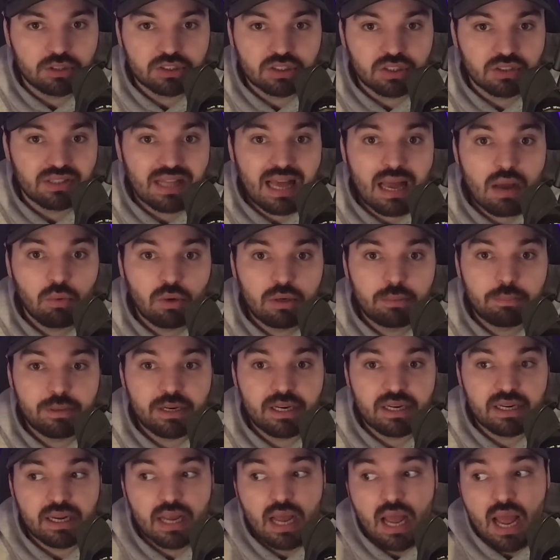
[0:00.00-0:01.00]
So that would
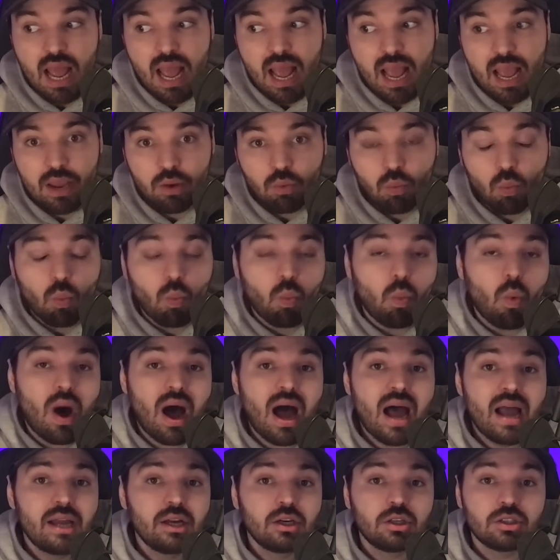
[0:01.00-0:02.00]
be a
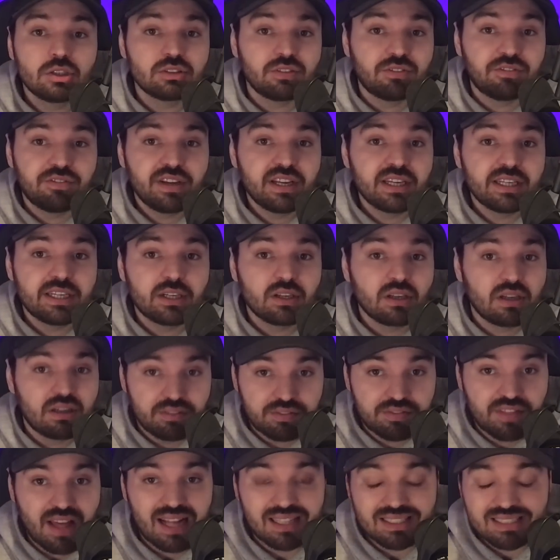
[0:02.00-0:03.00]
wild figure
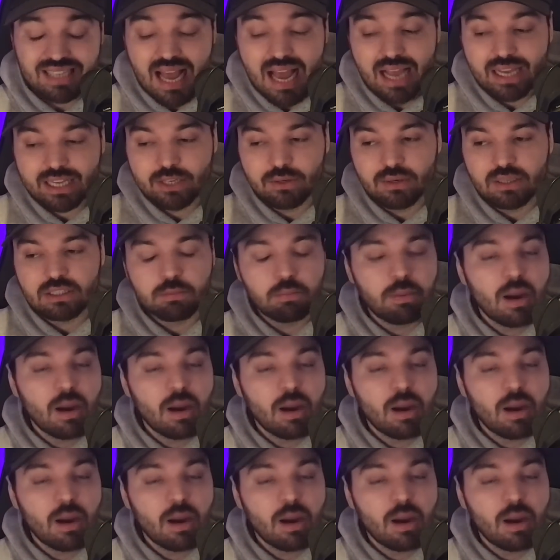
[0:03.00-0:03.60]
if that's accurate,